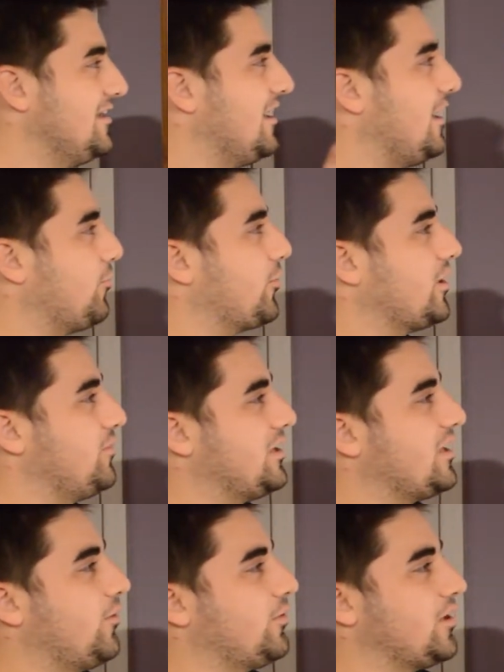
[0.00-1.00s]
We're going to
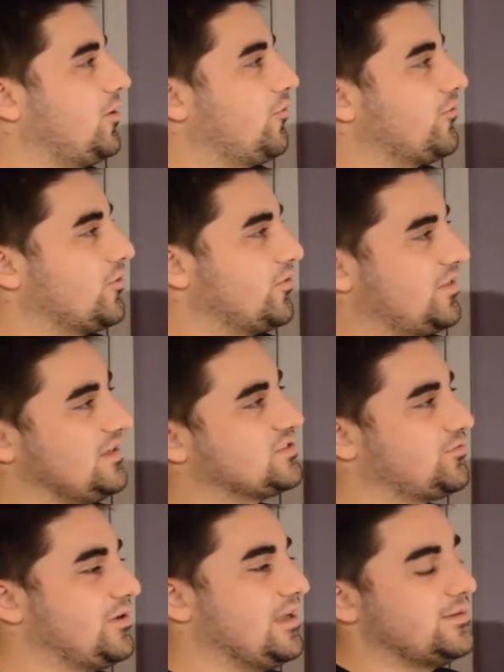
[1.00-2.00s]
be going over these
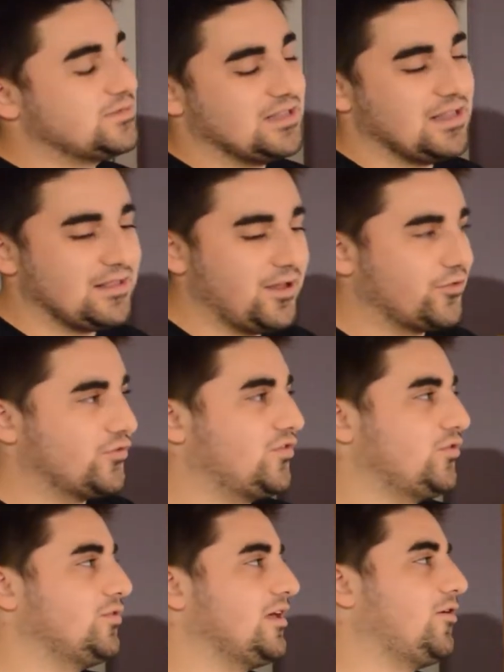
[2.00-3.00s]
three games and then the other
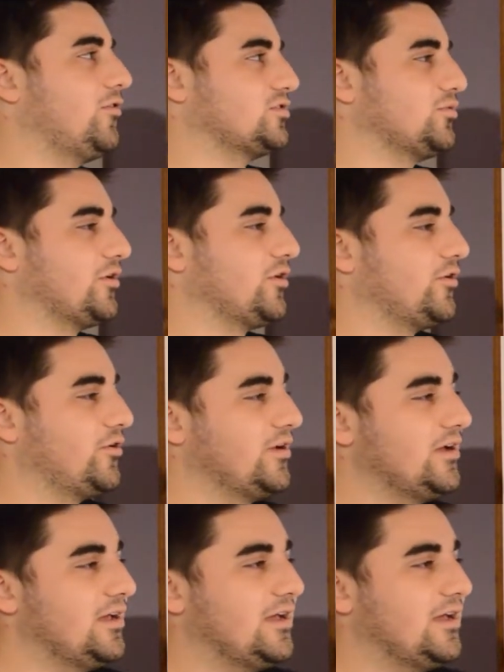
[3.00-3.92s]
two that also occurred.